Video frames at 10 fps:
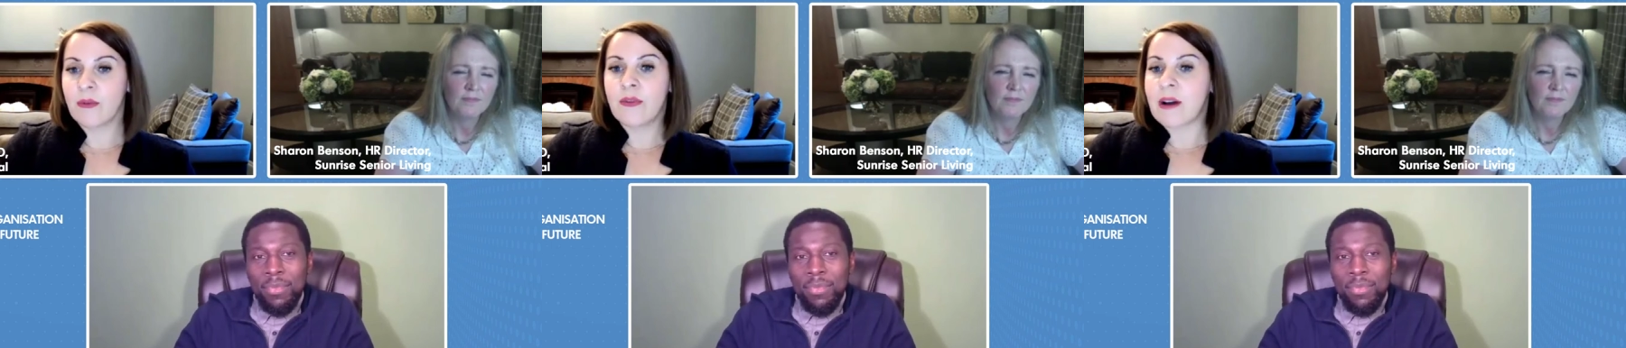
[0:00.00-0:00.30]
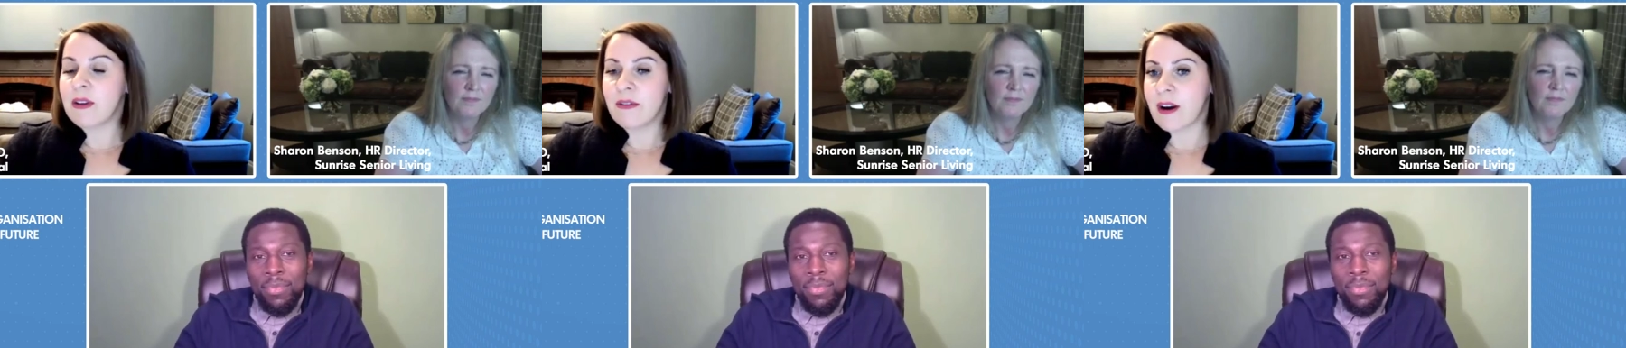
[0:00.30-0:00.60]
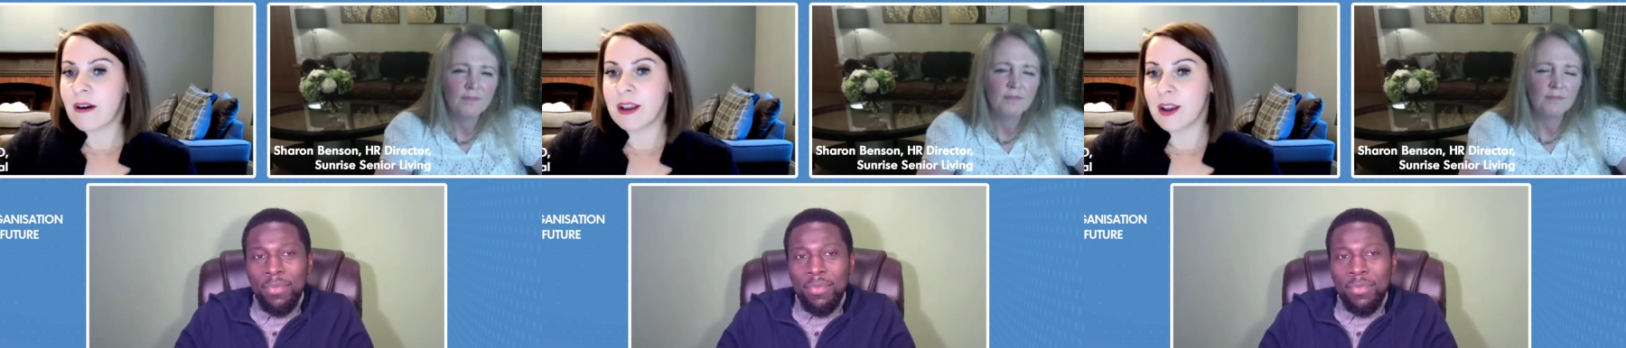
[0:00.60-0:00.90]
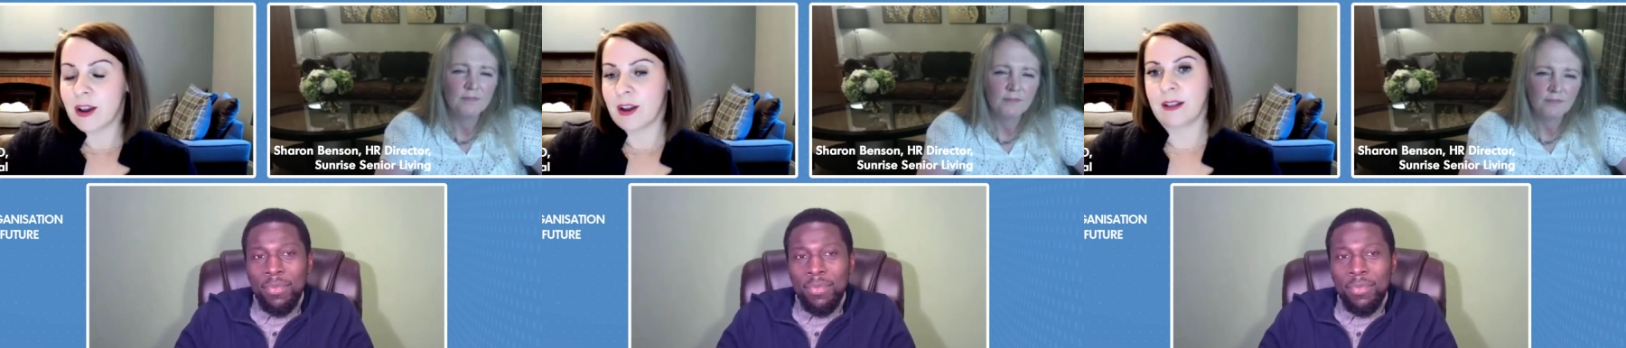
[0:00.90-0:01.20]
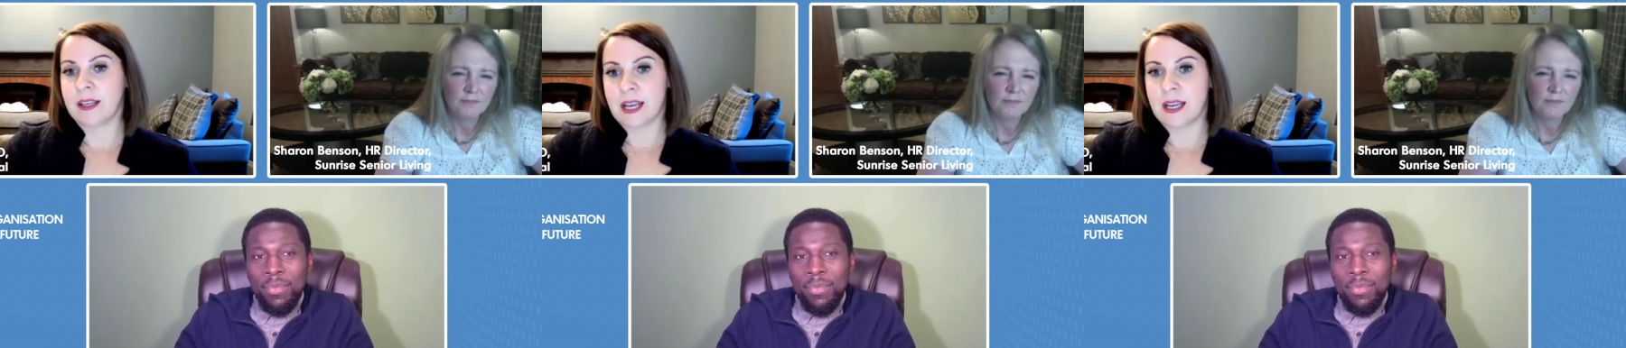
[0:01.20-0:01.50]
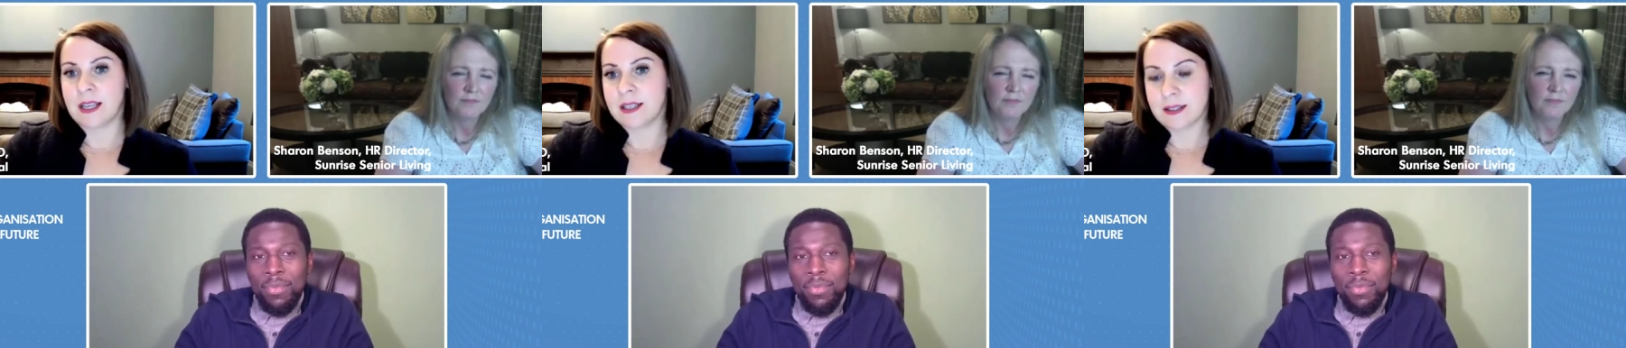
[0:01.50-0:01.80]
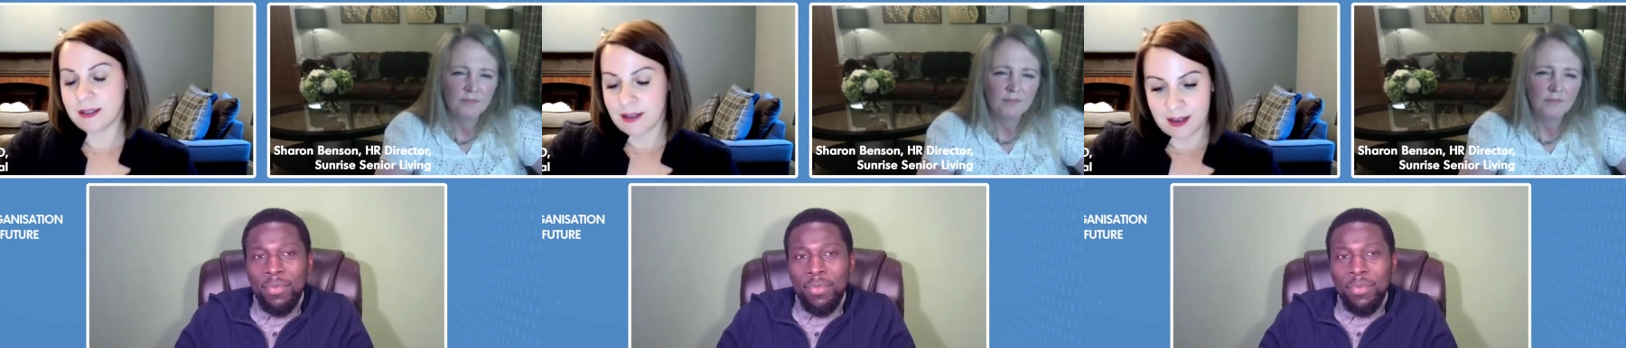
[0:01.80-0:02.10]
Speaker 1: very, very early
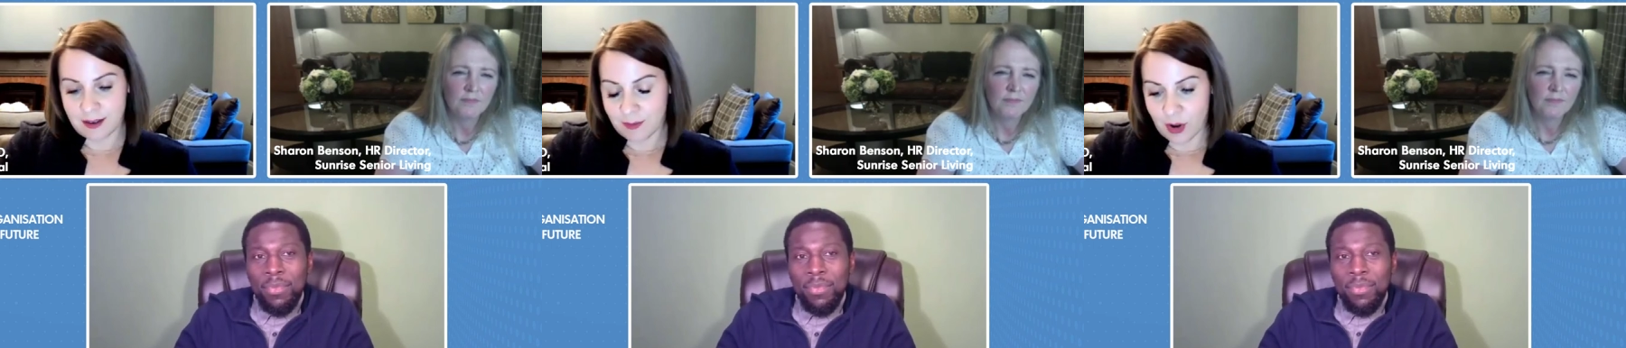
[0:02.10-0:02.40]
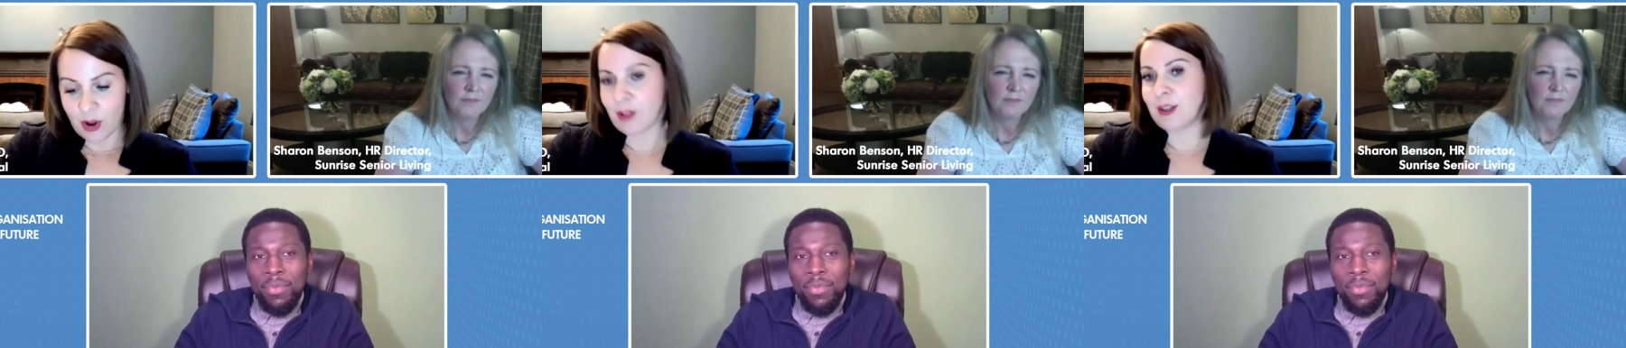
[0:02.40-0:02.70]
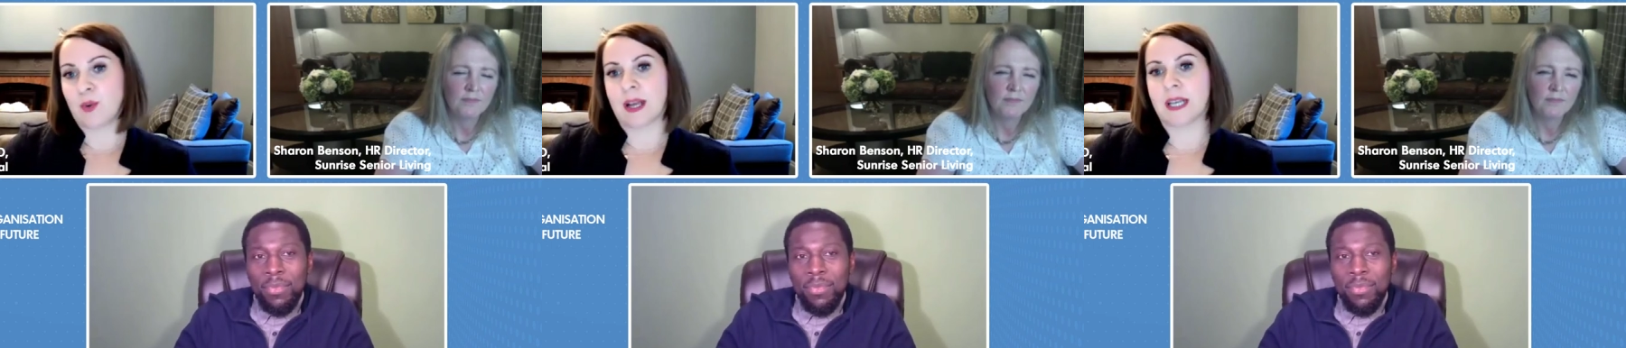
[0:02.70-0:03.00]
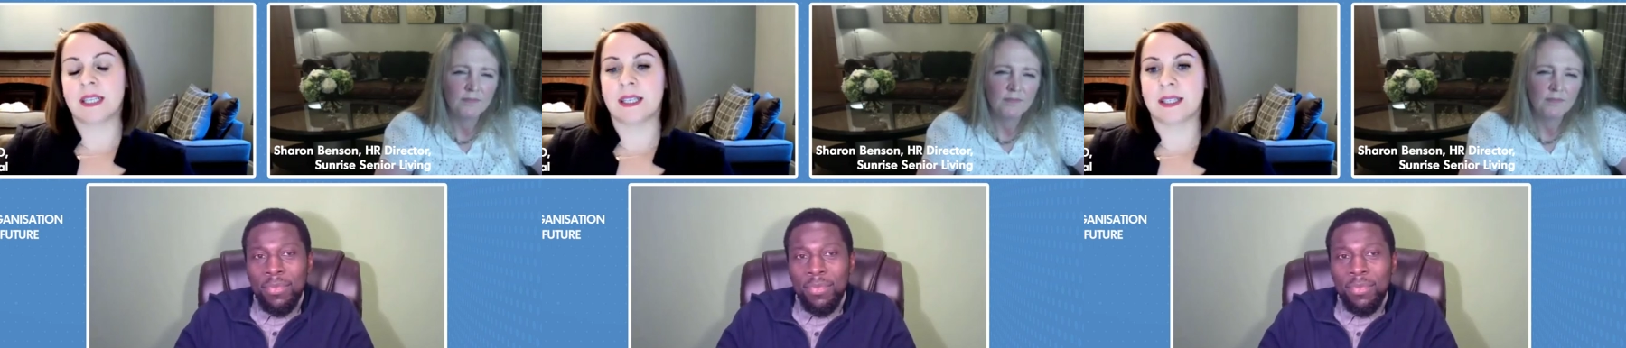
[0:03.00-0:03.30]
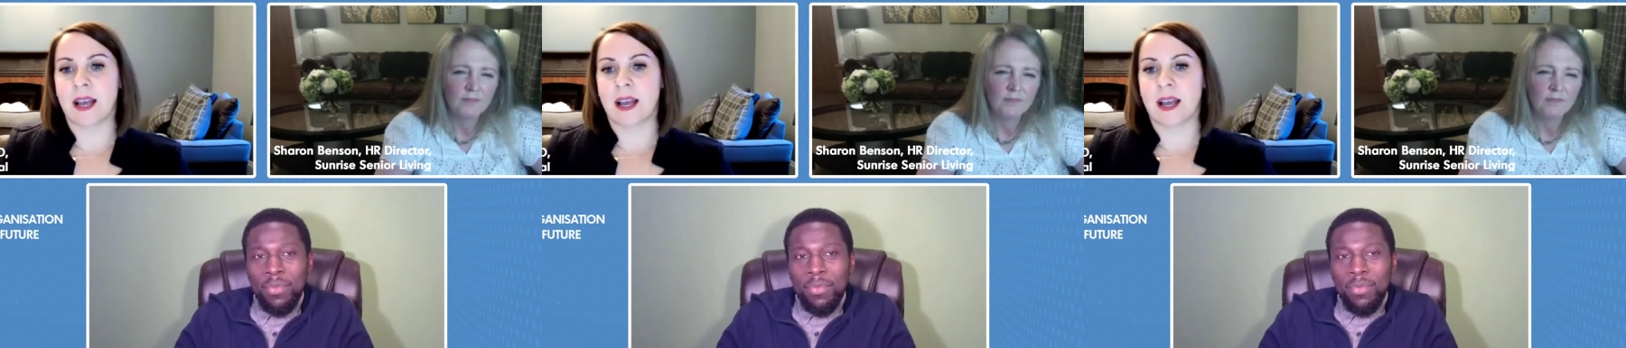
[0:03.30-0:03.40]
days and early 20s.